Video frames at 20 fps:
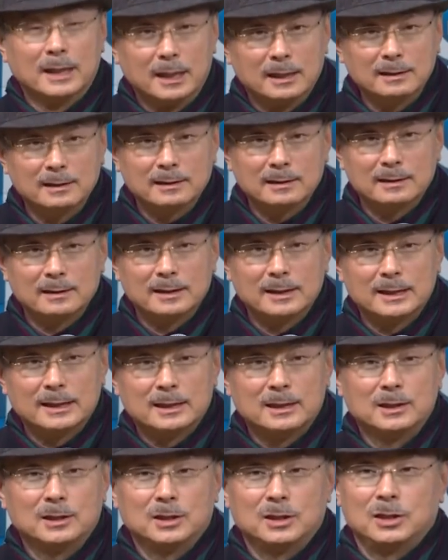People need
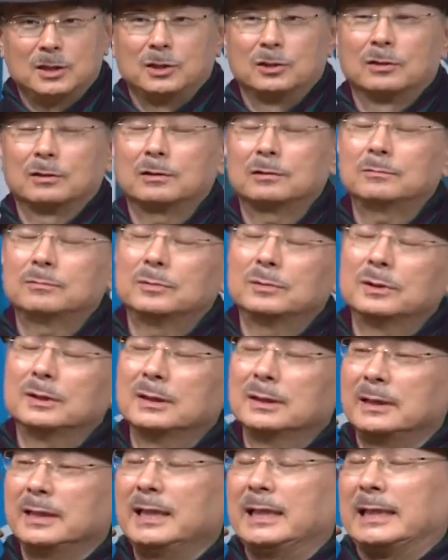to realize that they
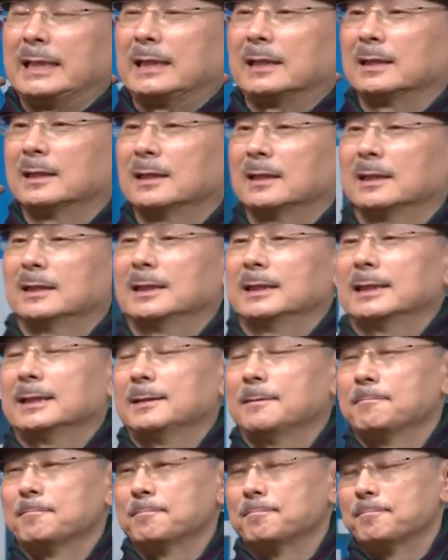weren't doing
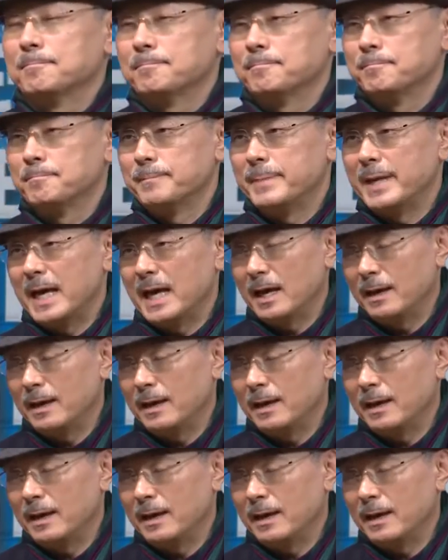sales,